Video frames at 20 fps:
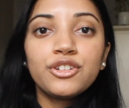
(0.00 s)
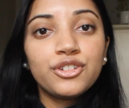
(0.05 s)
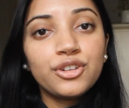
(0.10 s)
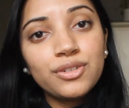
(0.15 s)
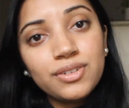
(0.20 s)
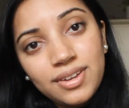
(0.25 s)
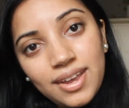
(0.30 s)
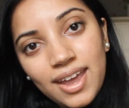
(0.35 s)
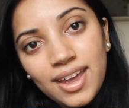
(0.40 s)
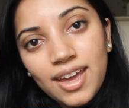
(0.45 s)

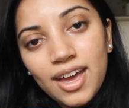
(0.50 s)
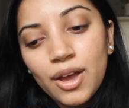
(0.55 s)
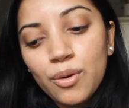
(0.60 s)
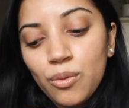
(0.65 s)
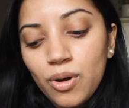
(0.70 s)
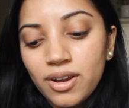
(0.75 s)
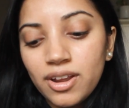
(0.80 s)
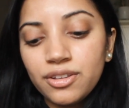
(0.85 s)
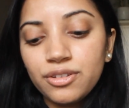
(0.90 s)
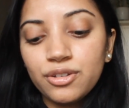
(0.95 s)
Today I
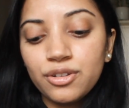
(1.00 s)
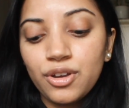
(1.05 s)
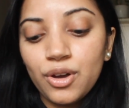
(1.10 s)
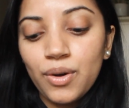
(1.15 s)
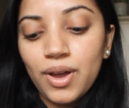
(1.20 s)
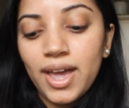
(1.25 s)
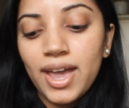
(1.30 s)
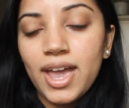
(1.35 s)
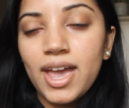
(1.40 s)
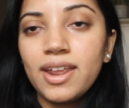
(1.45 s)
wanted to go
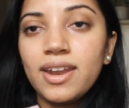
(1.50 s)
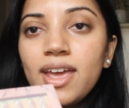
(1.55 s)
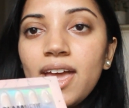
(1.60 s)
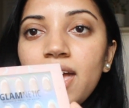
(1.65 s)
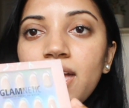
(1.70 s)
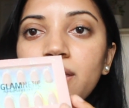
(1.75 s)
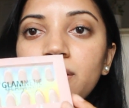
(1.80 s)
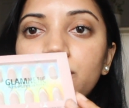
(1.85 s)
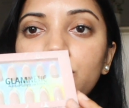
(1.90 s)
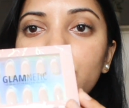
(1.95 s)
ahead and